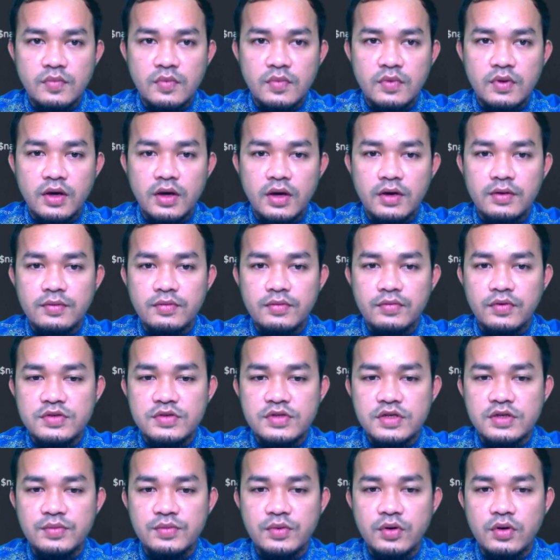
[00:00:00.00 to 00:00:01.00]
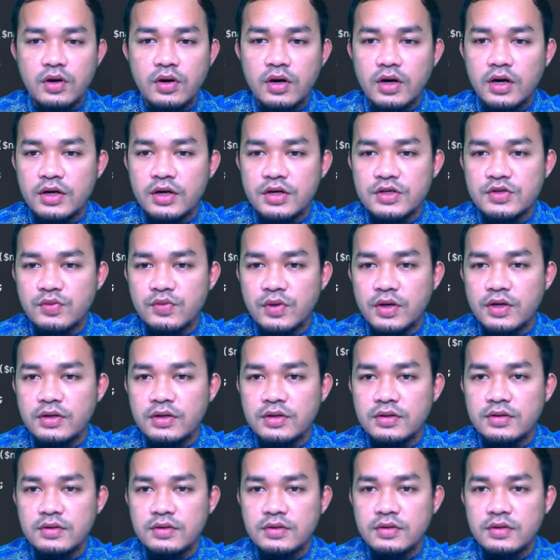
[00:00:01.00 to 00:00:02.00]
okay, for example, this
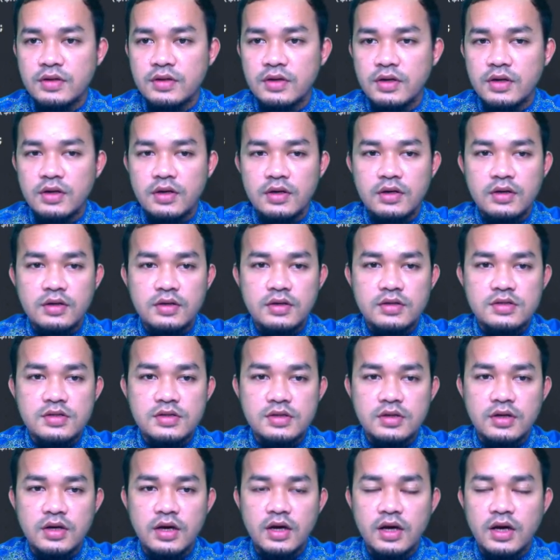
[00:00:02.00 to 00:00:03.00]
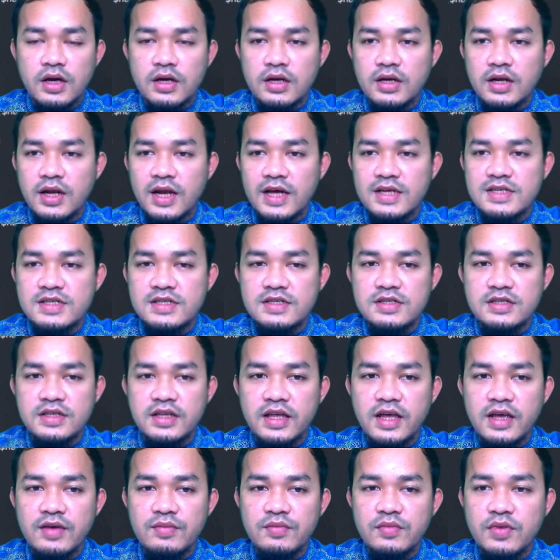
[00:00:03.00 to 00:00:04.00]
one, the class is
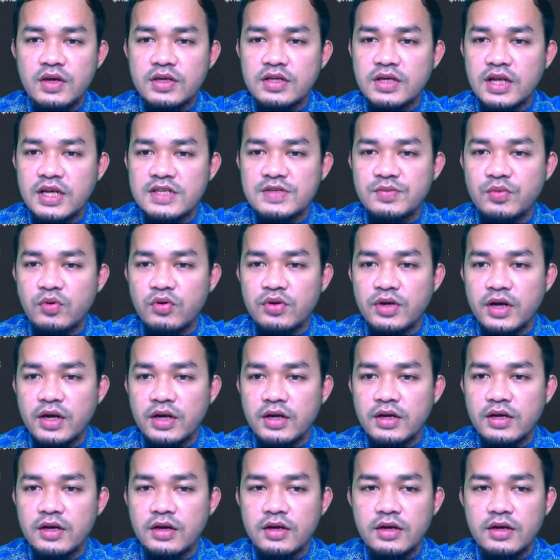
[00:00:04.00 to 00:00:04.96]
name, class product.